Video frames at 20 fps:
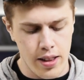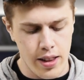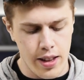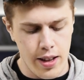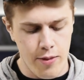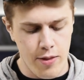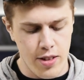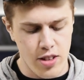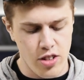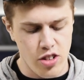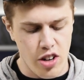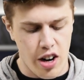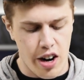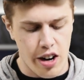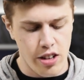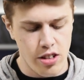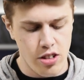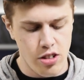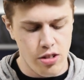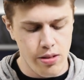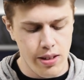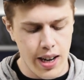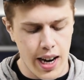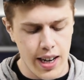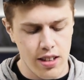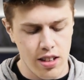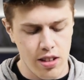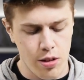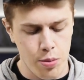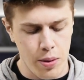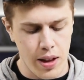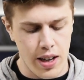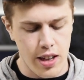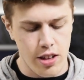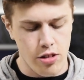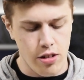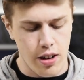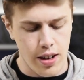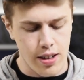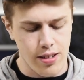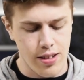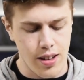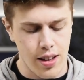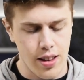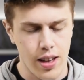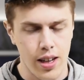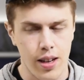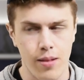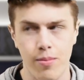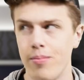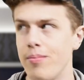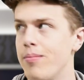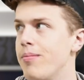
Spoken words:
leave in jar, do not display in direct sunlight.